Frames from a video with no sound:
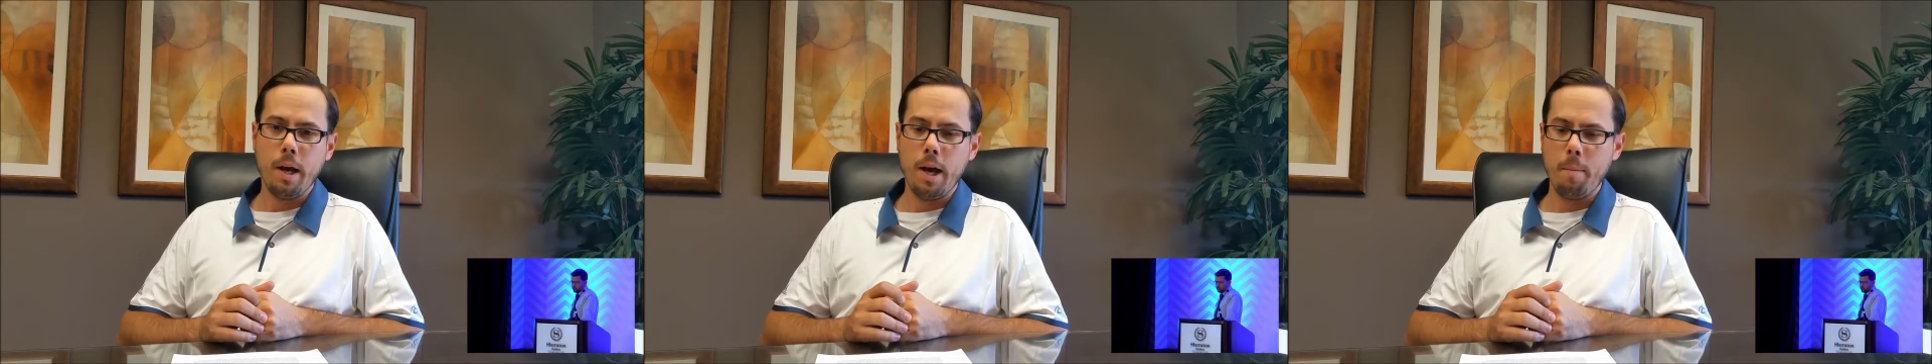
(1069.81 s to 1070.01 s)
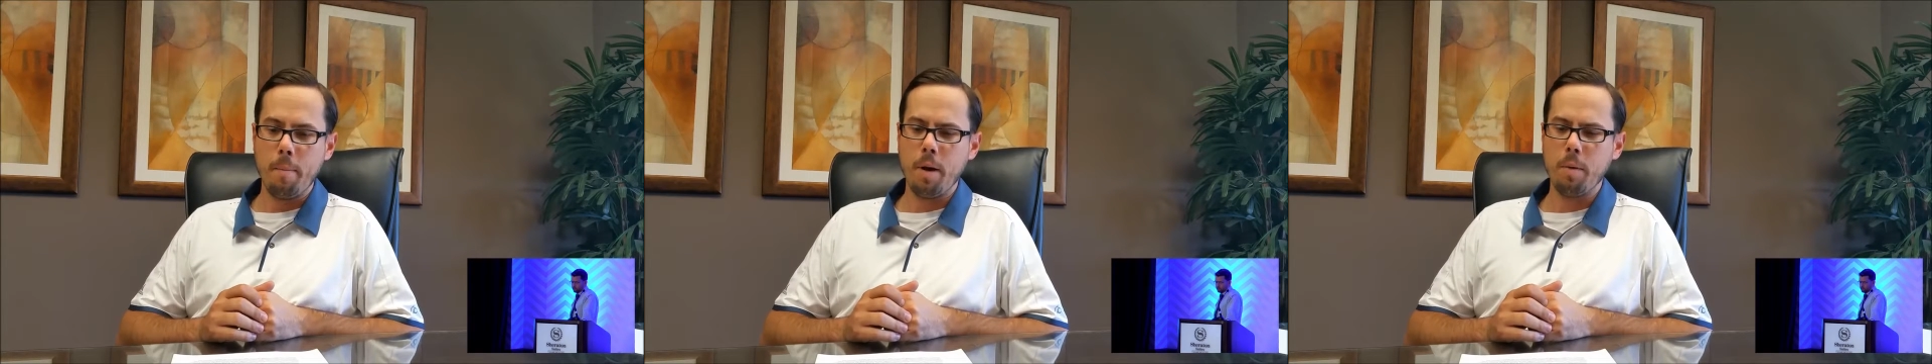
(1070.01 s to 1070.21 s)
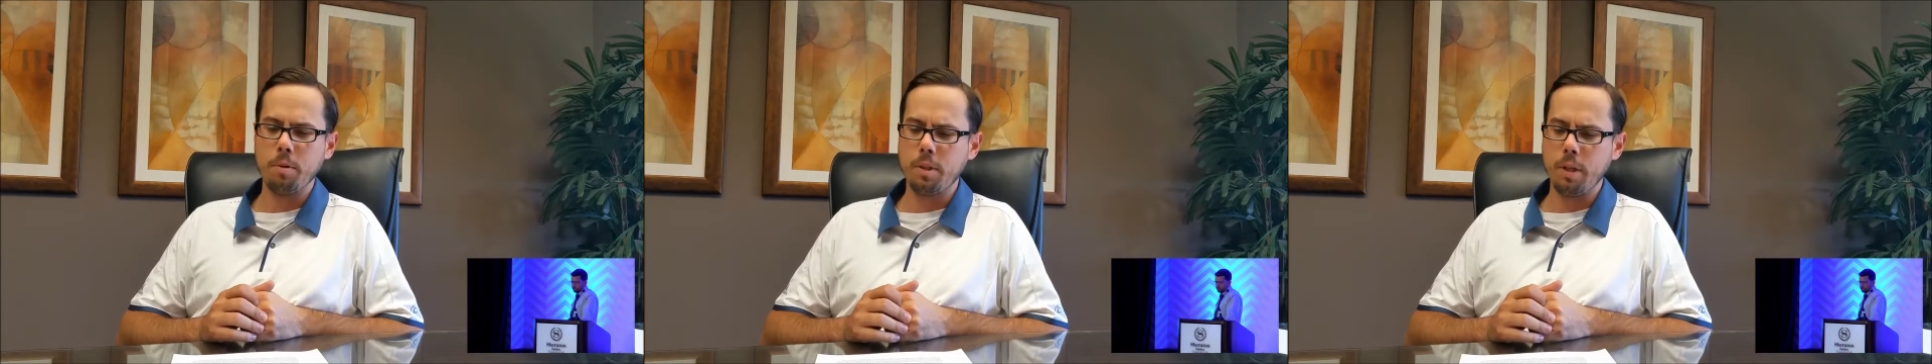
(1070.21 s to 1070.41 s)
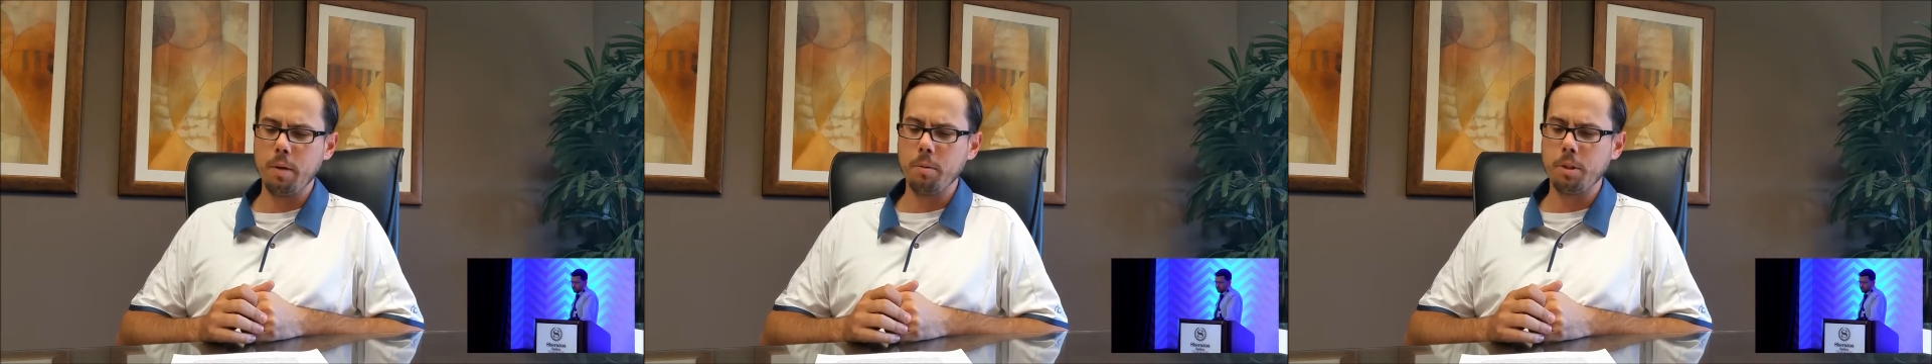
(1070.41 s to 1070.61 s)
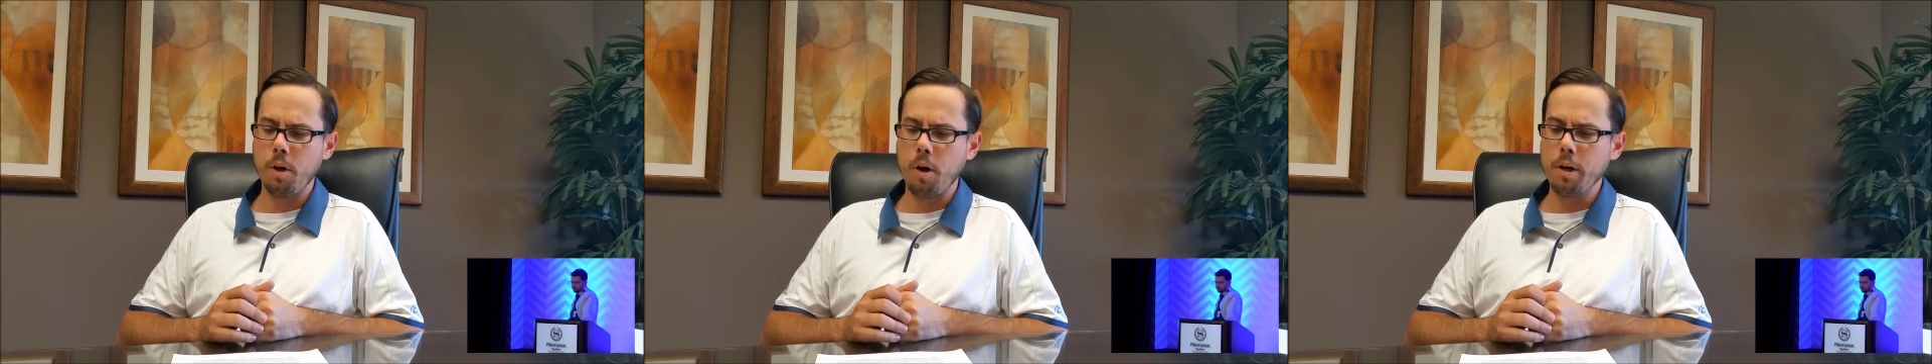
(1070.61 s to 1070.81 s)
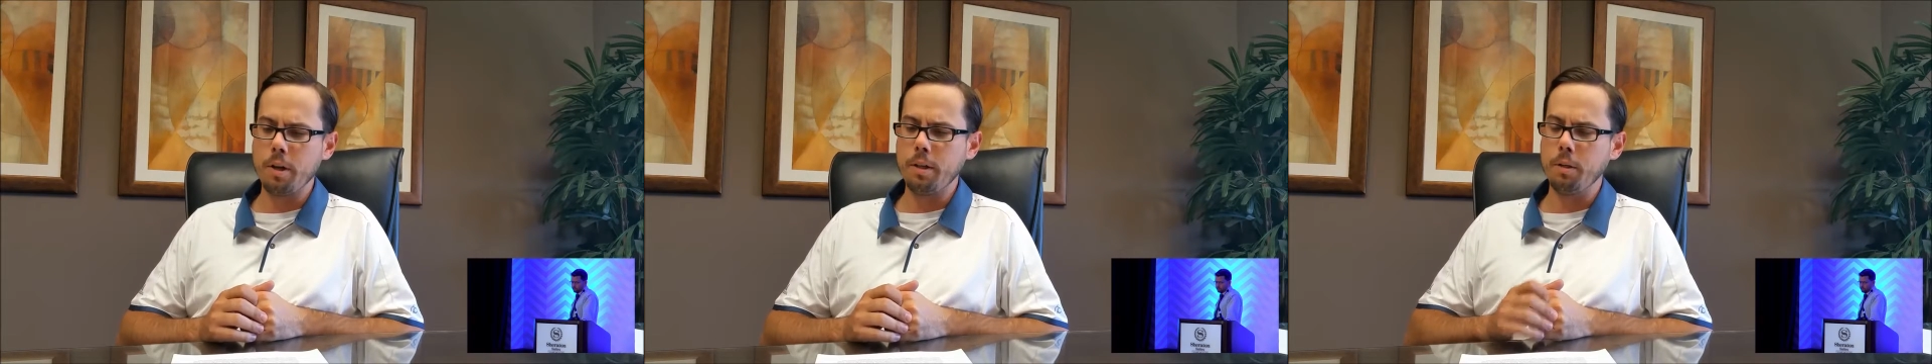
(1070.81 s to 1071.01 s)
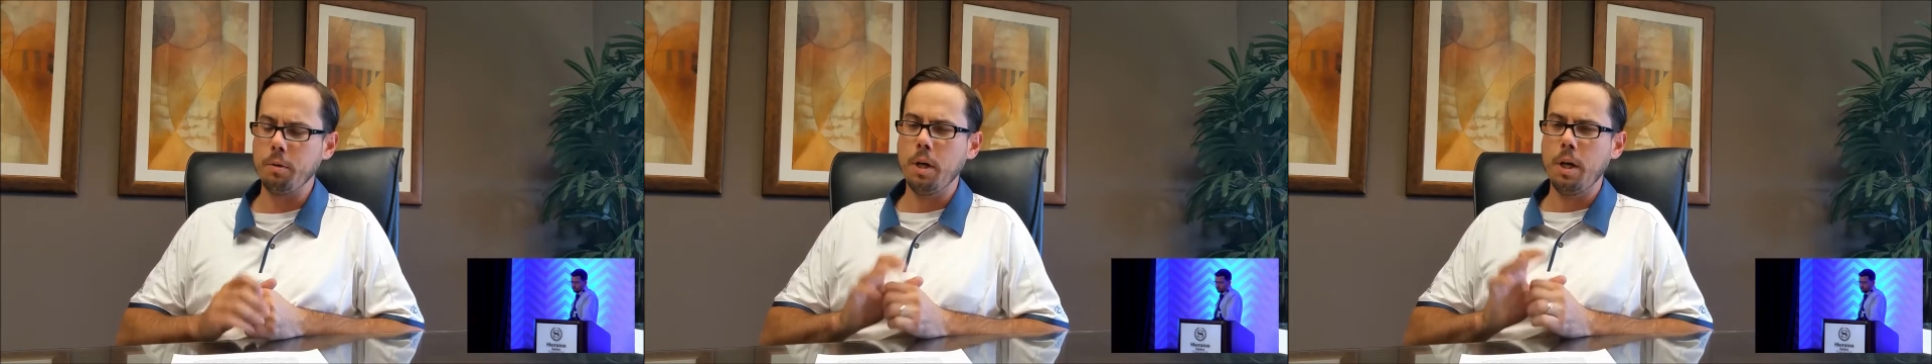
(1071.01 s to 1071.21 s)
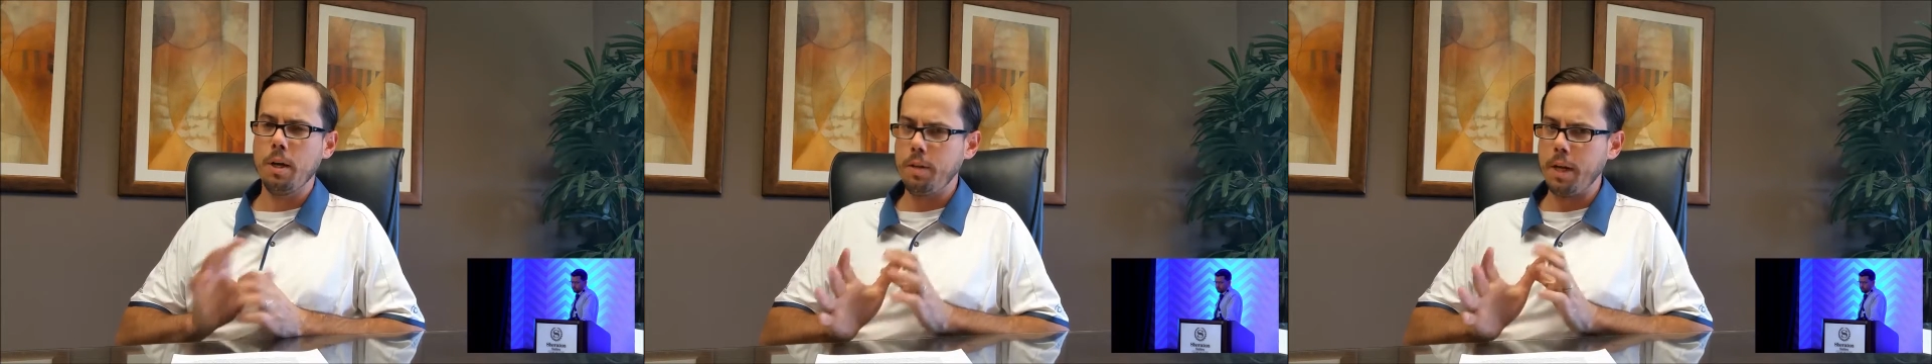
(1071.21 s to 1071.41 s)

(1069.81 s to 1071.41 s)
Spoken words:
and it was starting to